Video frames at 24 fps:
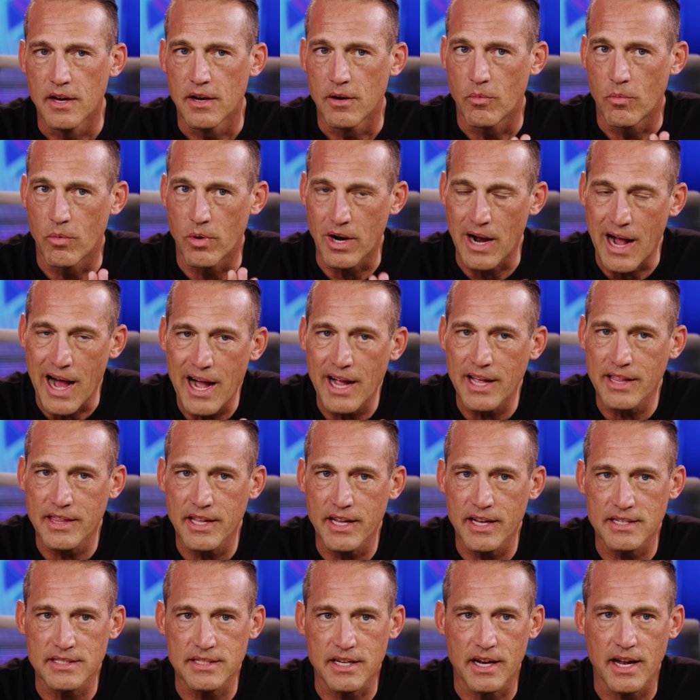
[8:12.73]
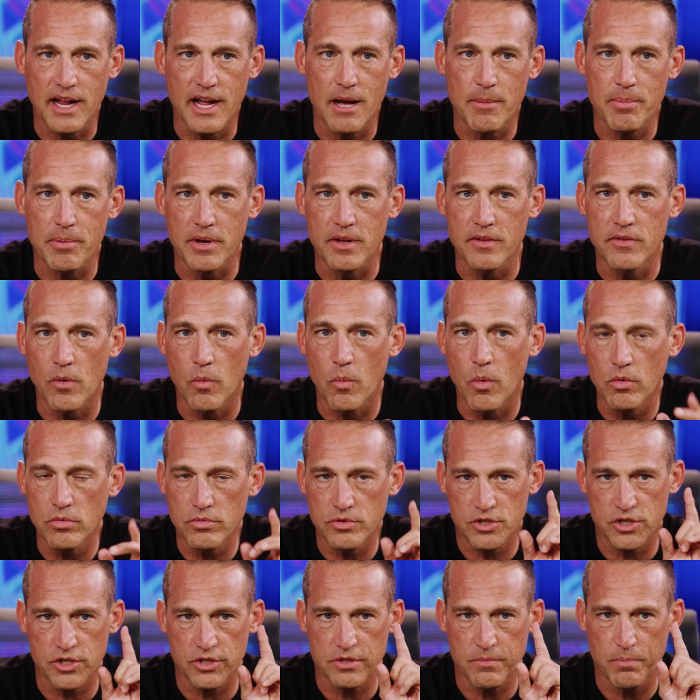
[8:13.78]
what I think is gonna happen is it
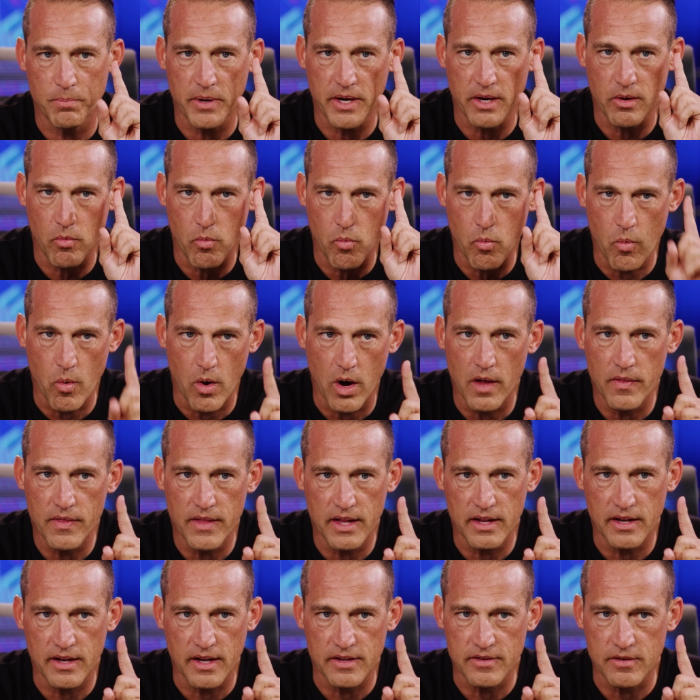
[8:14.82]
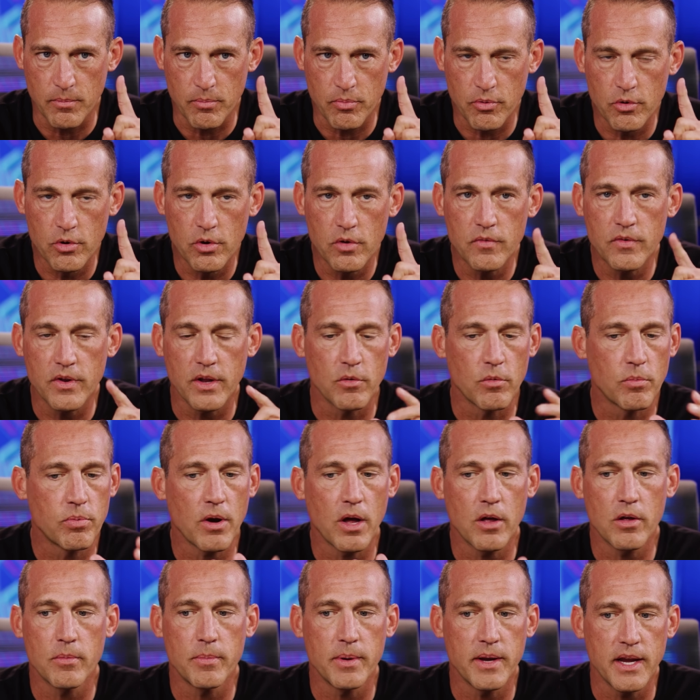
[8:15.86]
won't just be one that gets approved, it'll
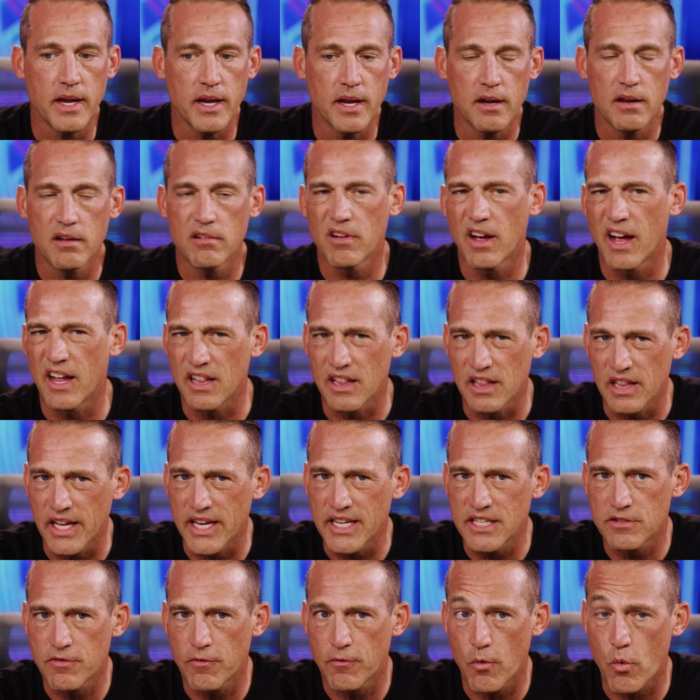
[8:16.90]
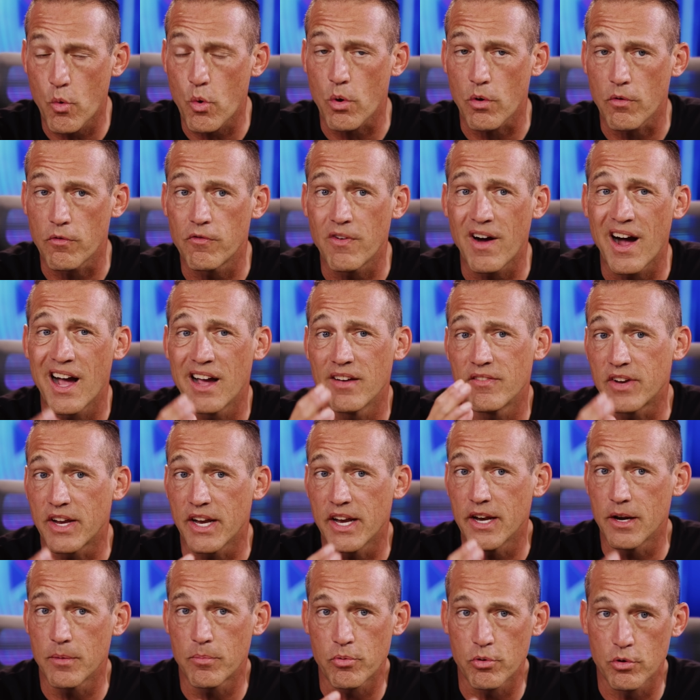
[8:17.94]
probably be at least four or five
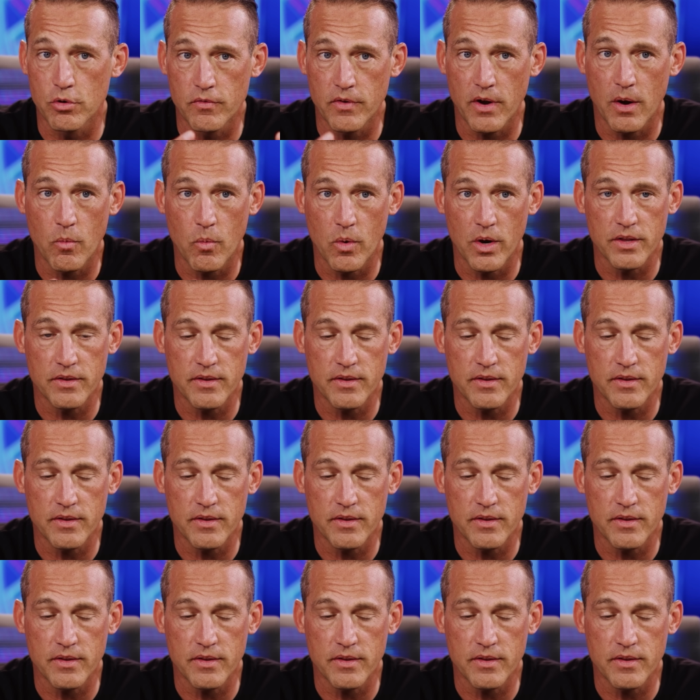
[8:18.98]
getting approved at one